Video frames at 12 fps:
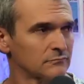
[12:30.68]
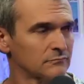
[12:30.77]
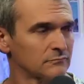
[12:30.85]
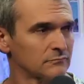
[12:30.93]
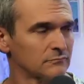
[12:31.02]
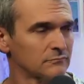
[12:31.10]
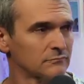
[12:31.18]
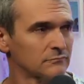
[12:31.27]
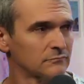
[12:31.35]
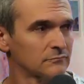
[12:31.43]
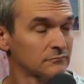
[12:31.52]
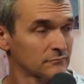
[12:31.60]

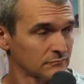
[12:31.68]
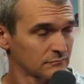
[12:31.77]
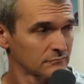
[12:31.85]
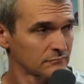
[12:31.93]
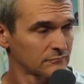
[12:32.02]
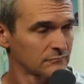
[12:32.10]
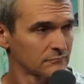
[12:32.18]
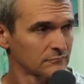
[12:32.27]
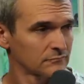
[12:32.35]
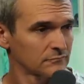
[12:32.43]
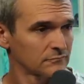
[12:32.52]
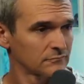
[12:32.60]

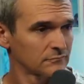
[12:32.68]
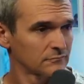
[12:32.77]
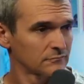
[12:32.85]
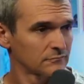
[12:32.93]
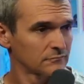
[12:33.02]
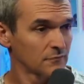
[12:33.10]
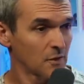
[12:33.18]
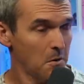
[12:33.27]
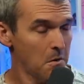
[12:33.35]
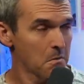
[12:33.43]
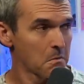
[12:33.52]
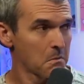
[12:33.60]

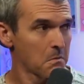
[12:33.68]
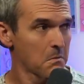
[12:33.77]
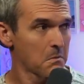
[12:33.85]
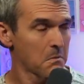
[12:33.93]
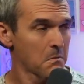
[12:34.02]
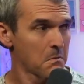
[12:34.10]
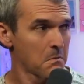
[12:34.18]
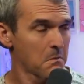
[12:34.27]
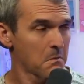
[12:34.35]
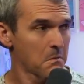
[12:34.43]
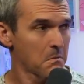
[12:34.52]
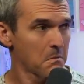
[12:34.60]

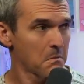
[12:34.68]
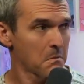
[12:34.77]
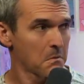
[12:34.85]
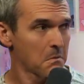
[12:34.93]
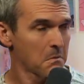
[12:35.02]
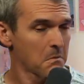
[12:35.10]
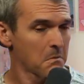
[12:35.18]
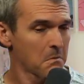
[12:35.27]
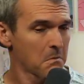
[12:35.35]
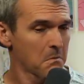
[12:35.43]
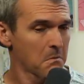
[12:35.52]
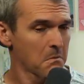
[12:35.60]
[no speech]